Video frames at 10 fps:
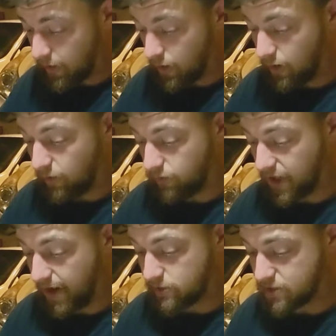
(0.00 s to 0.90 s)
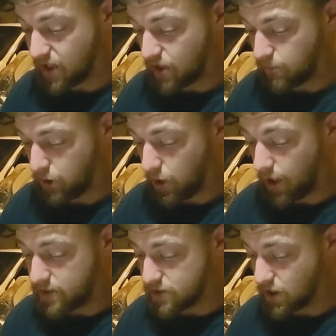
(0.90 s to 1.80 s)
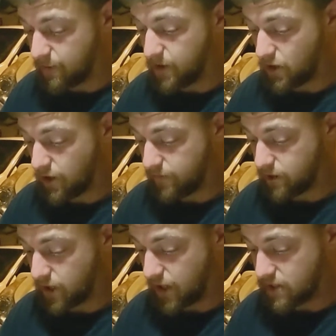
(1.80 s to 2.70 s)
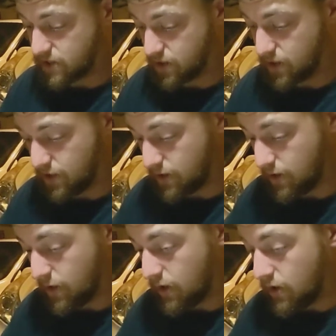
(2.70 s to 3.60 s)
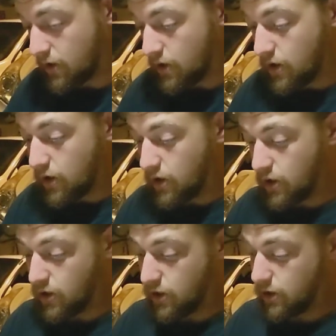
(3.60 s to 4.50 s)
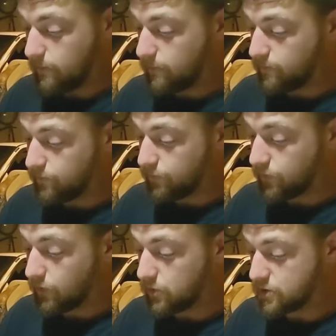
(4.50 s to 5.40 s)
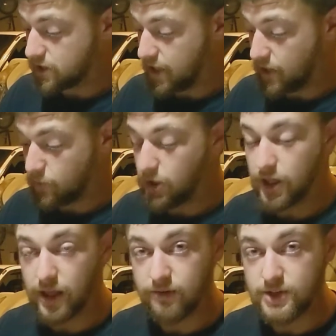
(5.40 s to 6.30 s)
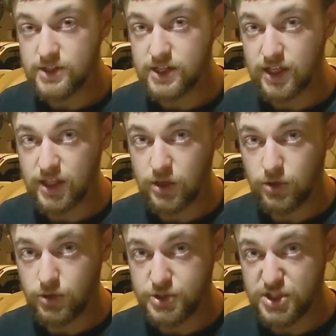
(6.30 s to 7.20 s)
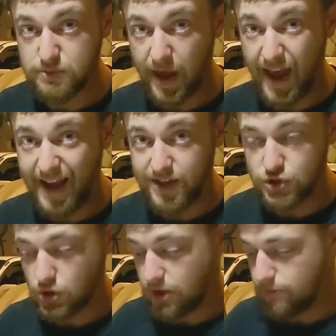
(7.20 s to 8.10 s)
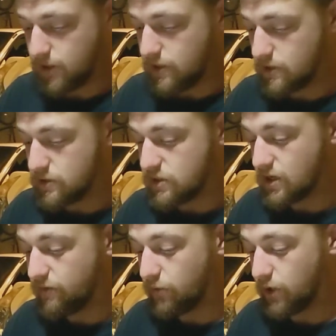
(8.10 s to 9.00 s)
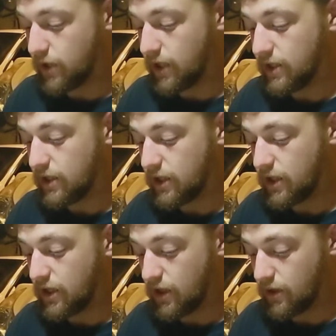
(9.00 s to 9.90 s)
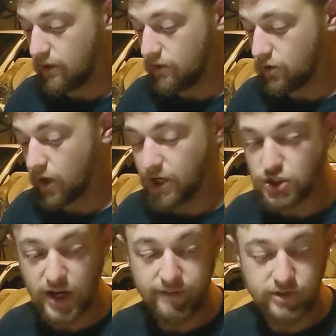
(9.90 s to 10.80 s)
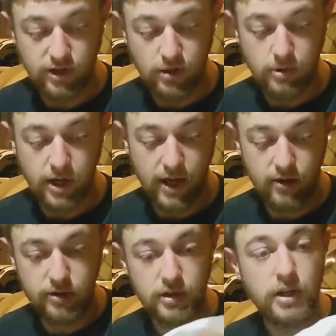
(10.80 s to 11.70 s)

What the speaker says: of the outside of the block is coming off nicely. Once again, we're going to give this thing the old smack treatment and see if we can get the crankshaft to come on out.